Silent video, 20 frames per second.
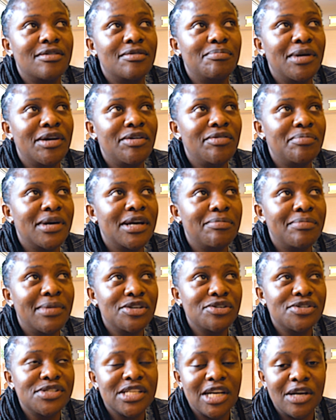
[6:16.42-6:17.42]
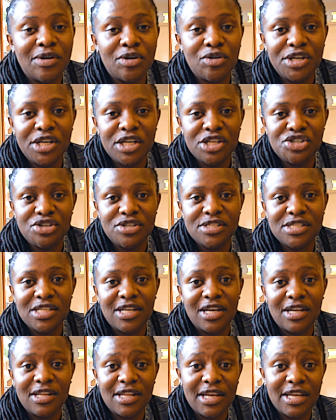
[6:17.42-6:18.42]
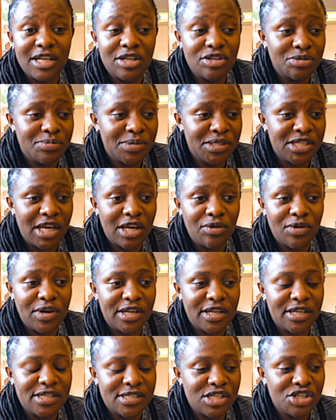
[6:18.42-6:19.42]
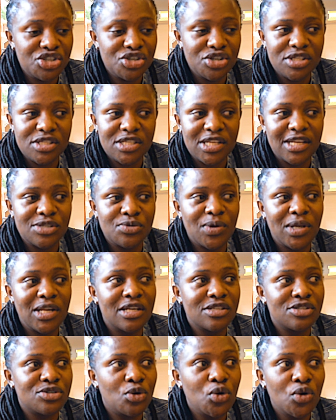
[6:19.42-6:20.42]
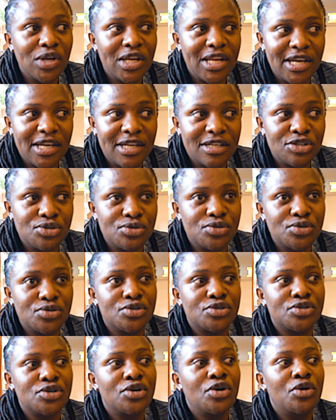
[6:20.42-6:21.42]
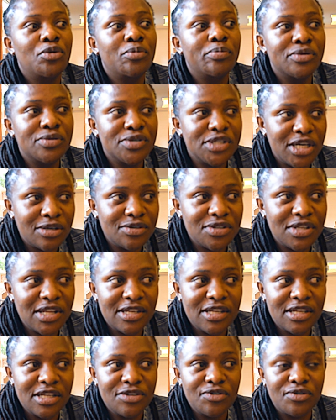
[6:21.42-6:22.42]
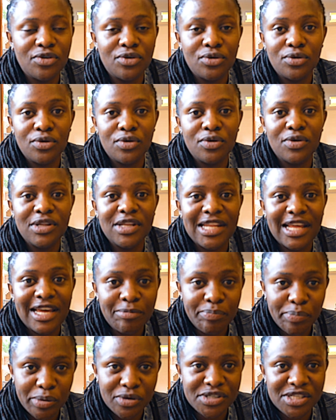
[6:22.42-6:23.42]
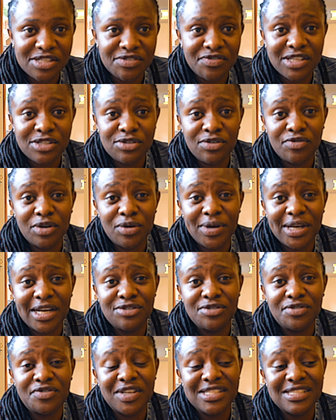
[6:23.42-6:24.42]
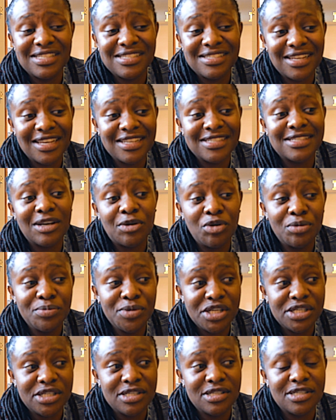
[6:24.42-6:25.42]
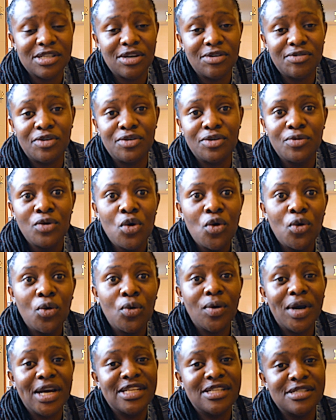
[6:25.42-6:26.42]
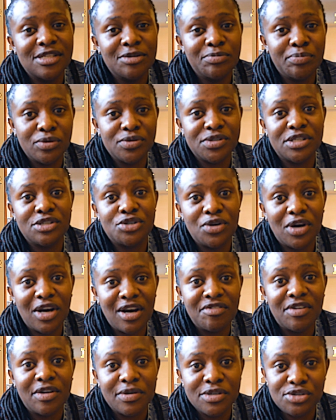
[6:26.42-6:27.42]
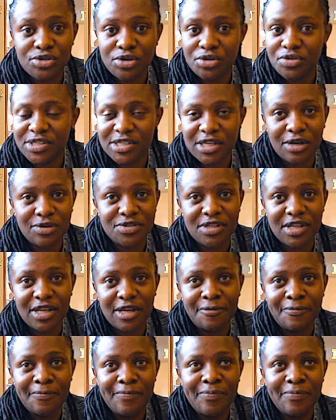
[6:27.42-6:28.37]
by using our connections in other LGBTI organizations as well as online to put out the need for the importance. First of all, we had to first sensitize the community itself on why it is important to have our stories out there.